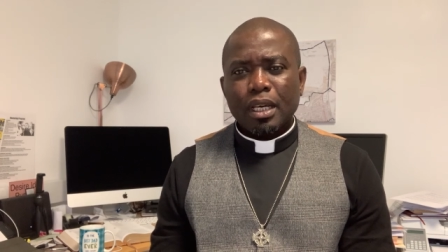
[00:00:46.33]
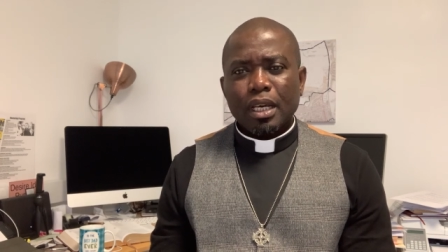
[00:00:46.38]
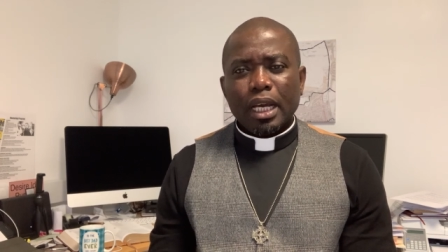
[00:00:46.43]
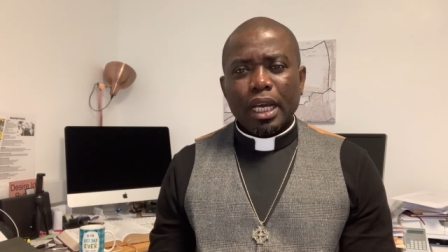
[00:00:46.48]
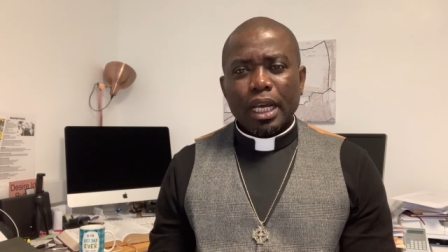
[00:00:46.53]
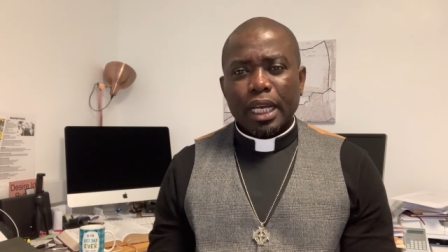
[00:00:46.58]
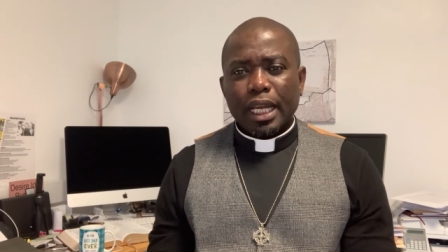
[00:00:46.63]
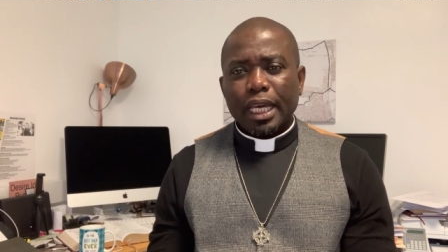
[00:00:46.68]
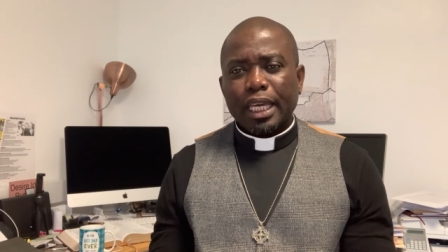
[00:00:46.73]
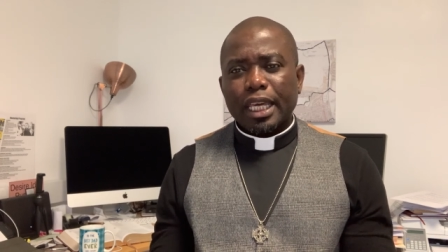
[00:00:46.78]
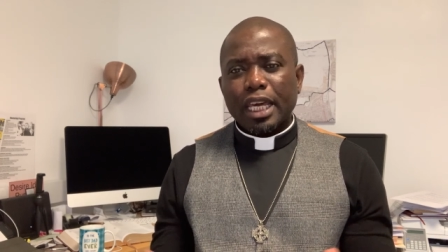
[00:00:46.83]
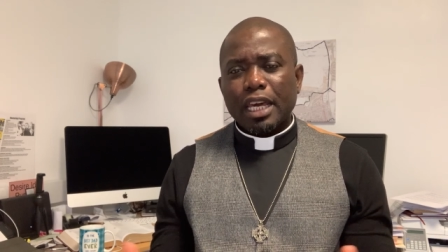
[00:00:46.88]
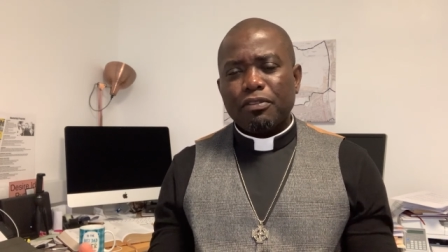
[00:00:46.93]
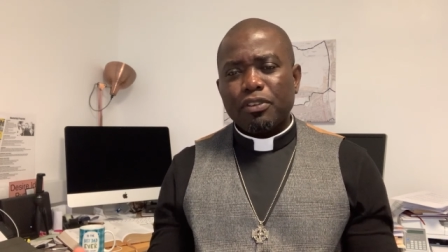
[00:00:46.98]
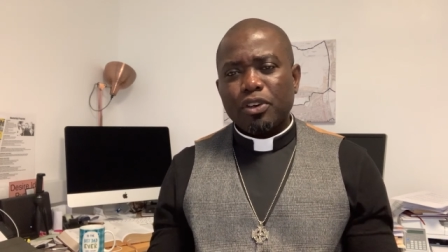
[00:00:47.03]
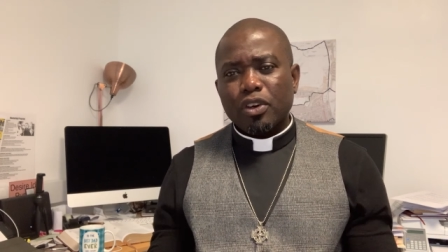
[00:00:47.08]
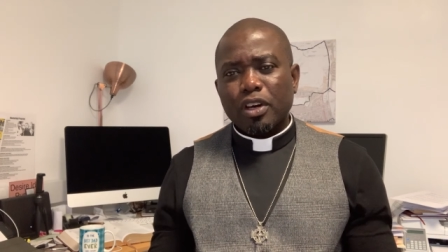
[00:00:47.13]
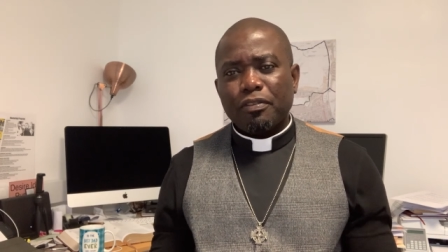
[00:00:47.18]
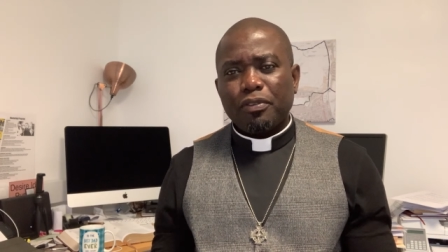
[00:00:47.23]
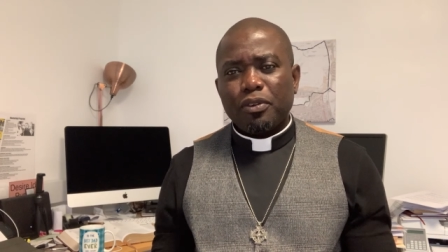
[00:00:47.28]
And I gave
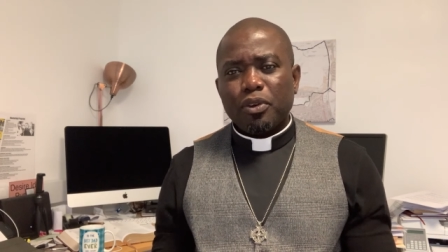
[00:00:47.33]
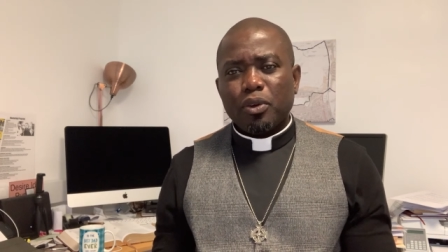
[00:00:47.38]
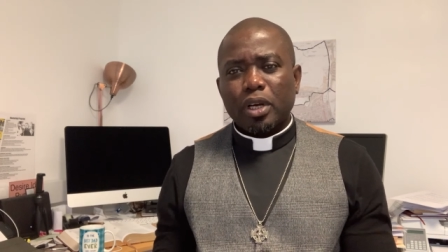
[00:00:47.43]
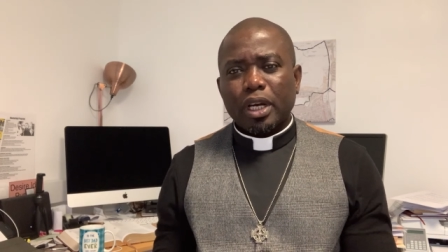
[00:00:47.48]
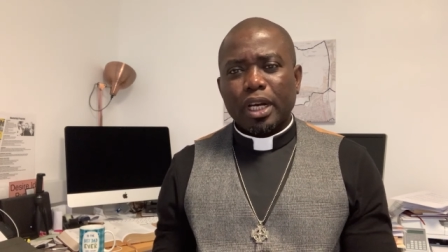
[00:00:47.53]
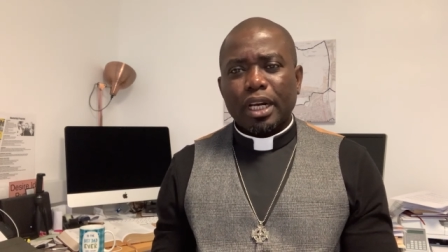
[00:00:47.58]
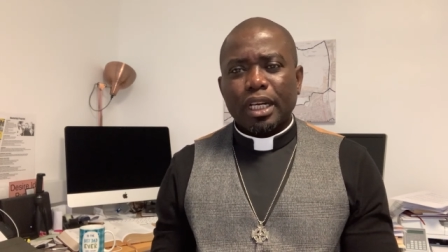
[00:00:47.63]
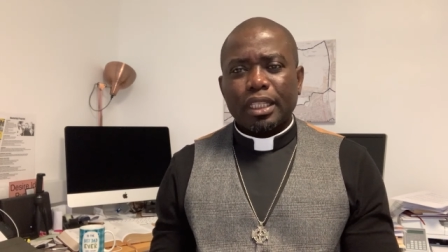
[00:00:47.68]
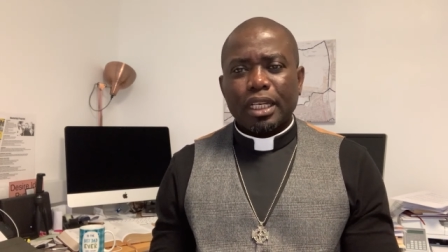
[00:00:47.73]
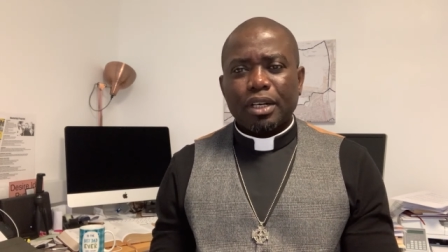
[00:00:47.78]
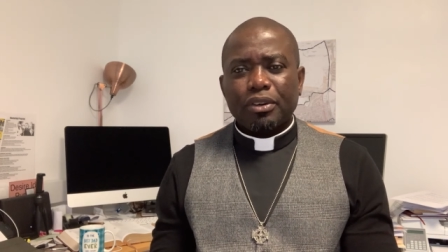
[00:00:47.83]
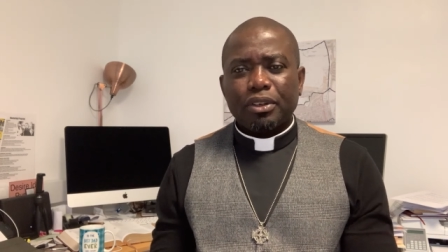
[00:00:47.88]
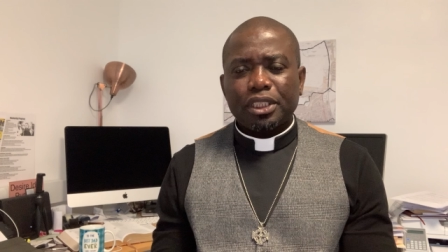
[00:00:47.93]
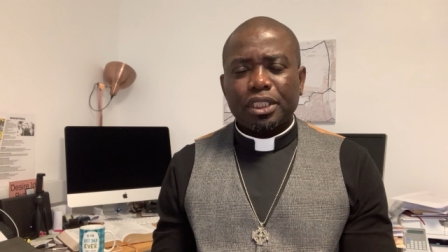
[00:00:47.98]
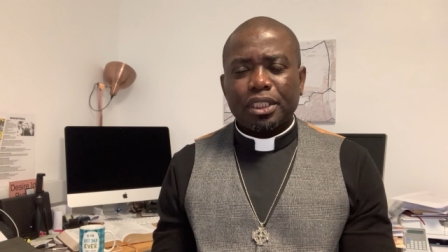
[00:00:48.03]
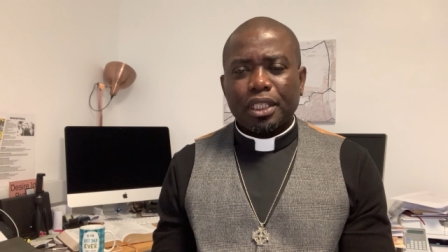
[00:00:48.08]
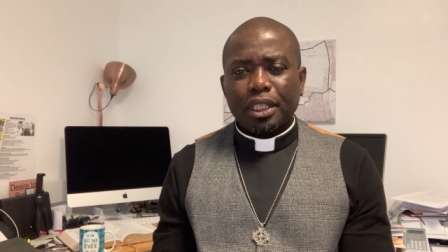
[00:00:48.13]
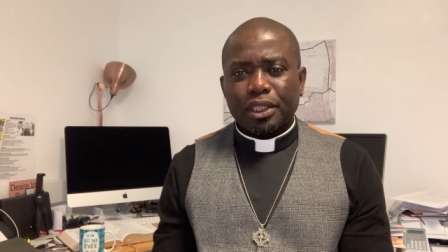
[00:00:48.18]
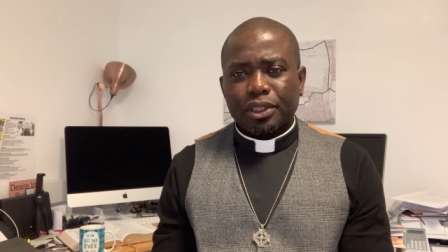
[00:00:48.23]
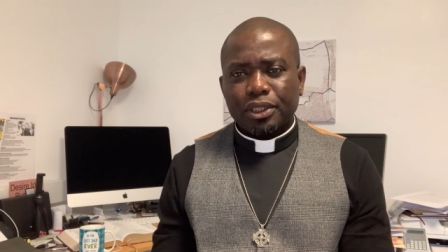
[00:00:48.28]
you a few
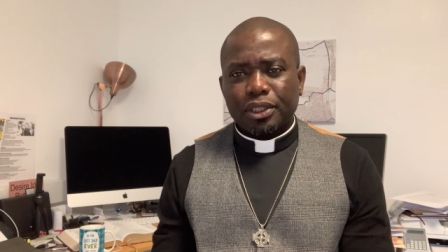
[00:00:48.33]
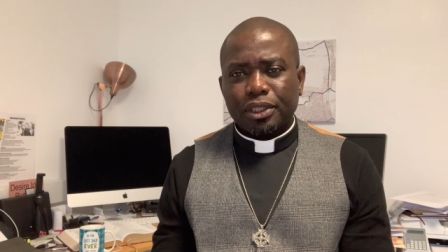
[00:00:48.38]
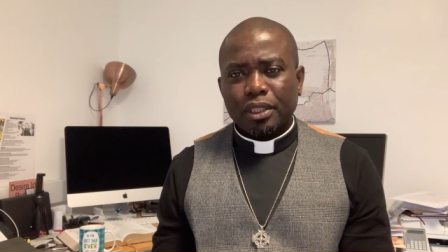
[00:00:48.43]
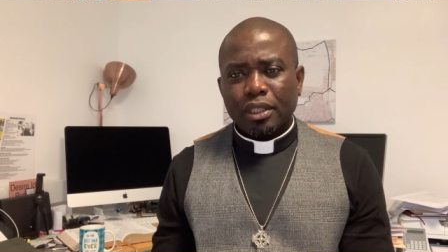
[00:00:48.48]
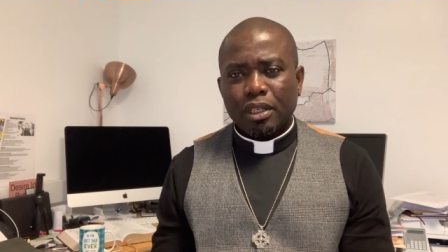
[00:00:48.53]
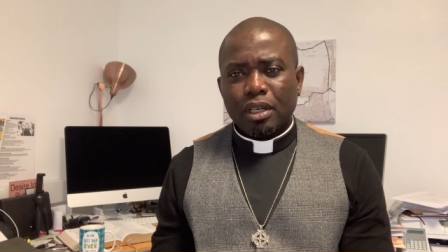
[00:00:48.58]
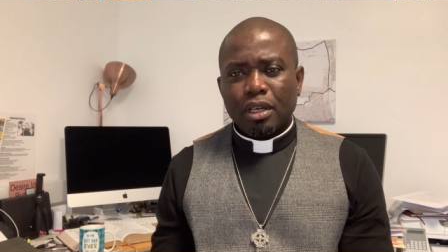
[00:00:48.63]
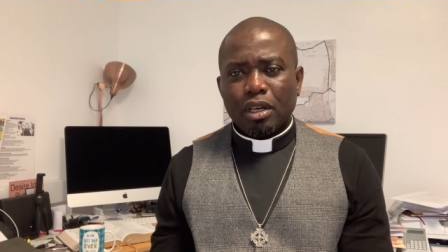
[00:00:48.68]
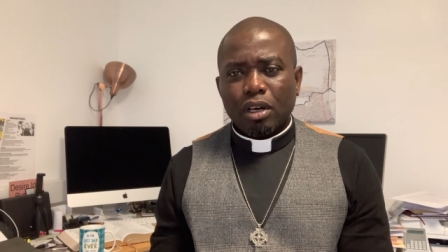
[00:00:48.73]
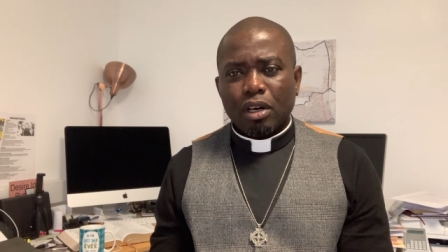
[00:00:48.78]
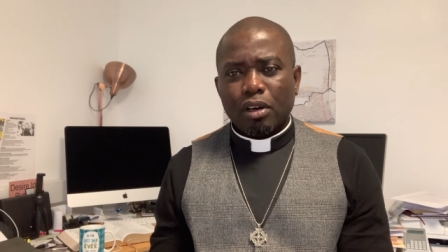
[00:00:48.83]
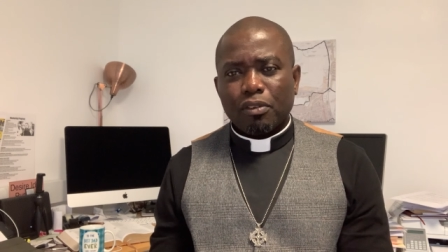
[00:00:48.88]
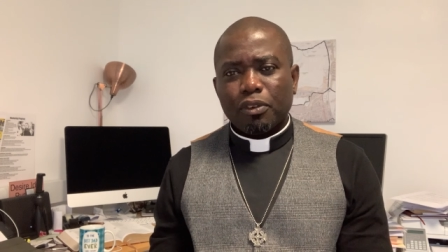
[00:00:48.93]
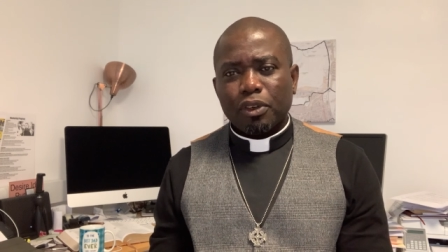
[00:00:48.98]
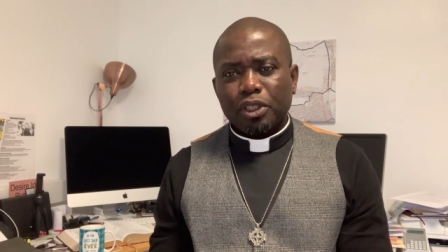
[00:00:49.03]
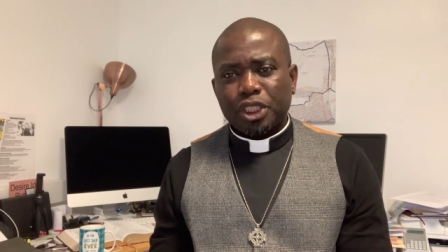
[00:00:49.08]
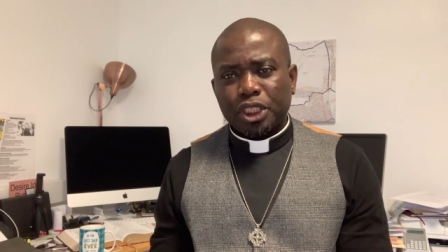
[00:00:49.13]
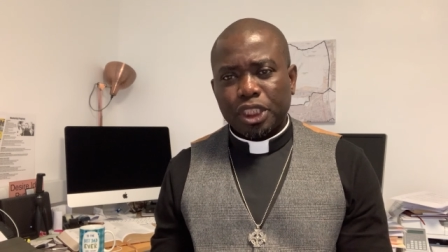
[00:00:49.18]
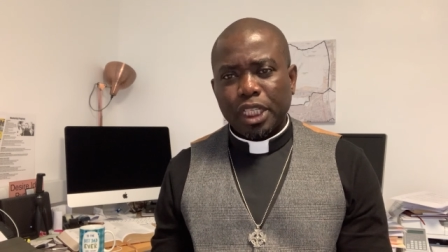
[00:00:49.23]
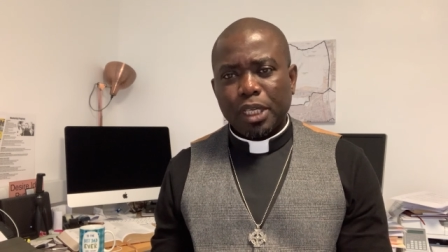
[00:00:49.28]
characteristics of
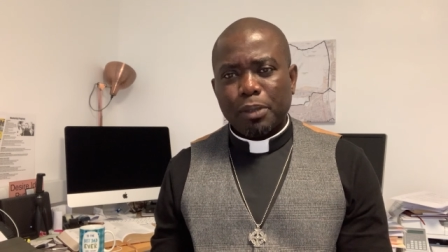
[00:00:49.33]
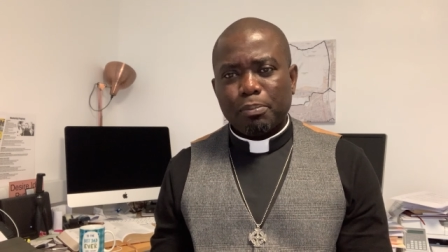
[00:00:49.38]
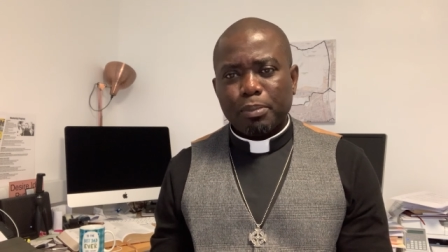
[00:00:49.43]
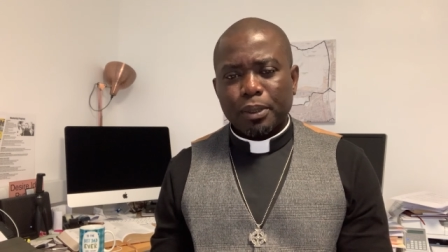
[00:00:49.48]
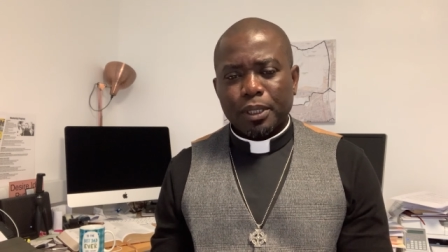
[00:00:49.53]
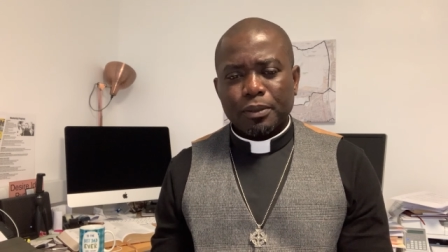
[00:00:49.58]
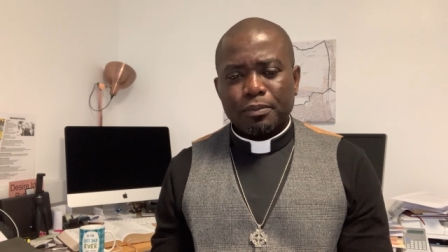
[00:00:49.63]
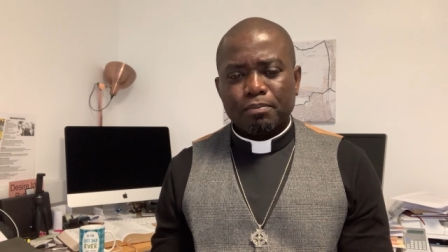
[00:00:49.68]
sheep.